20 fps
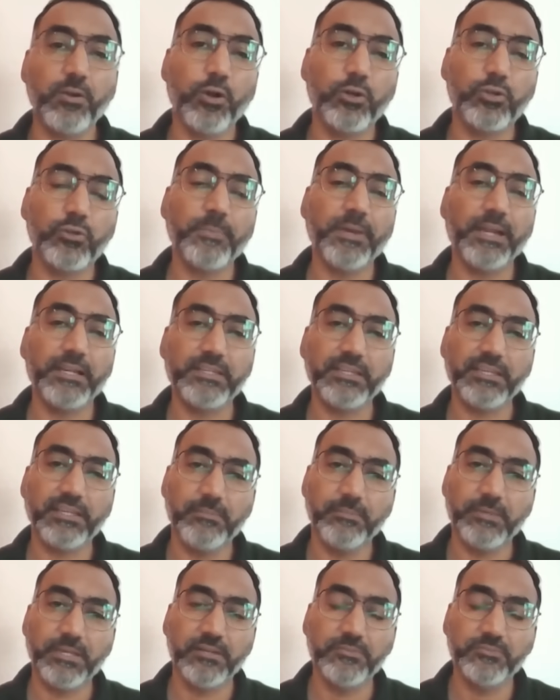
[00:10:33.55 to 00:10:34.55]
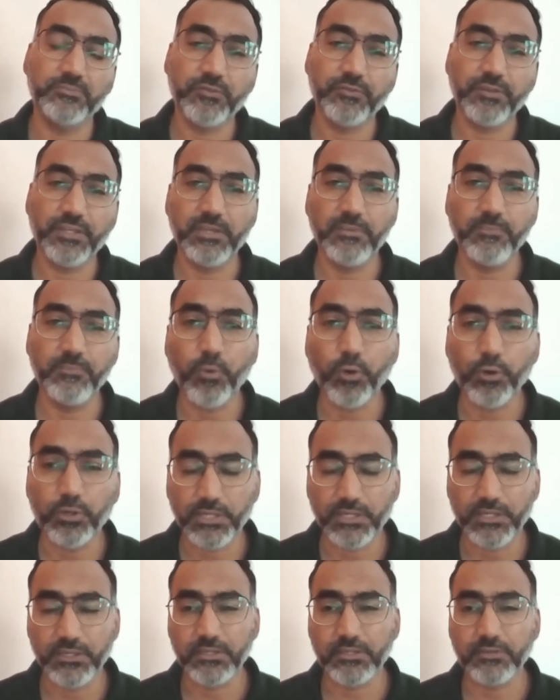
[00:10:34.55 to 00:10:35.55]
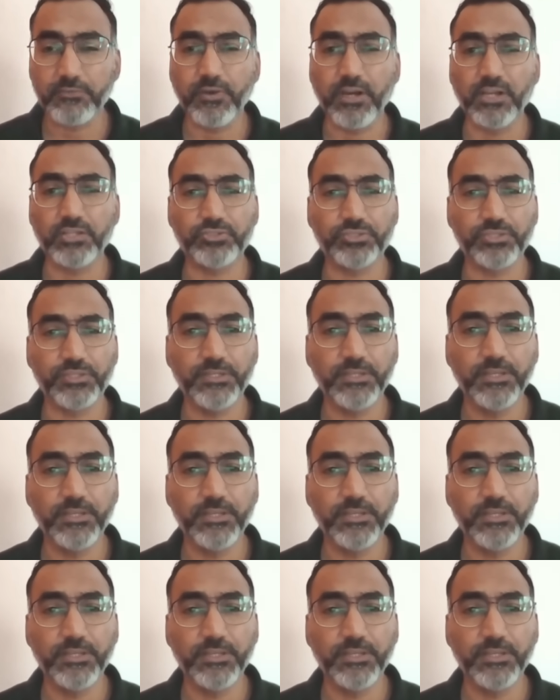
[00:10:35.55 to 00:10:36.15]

automatically becomes a very important function.